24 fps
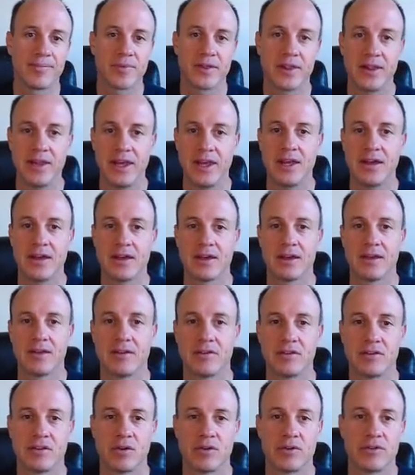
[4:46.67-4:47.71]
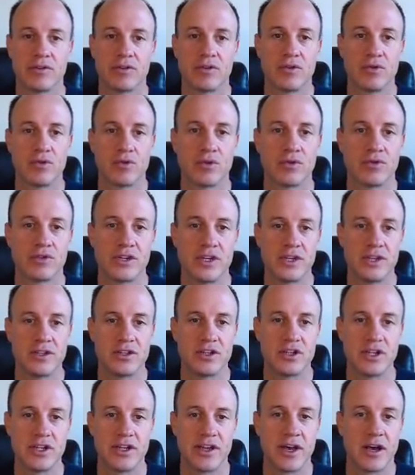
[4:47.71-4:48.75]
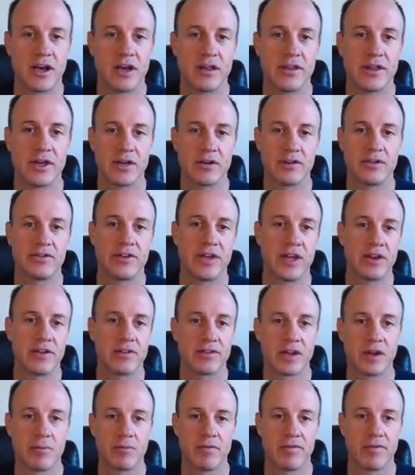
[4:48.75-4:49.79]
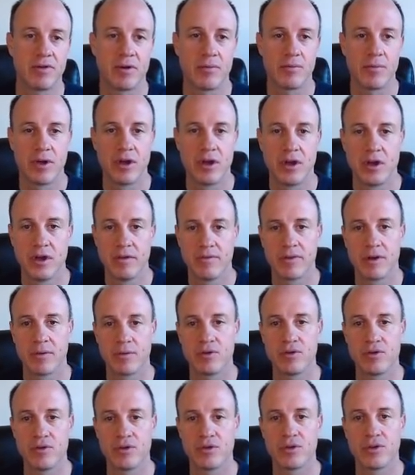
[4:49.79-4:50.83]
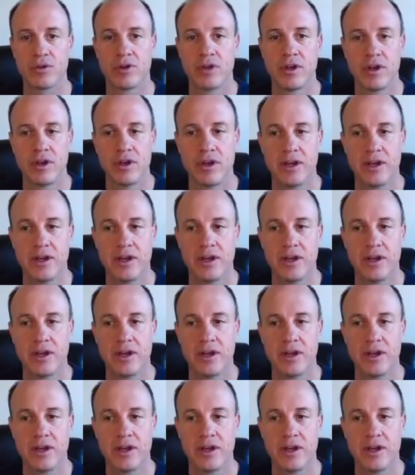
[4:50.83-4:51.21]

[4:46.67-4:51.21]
link. So it's Google GL. They understand it's coming from Google.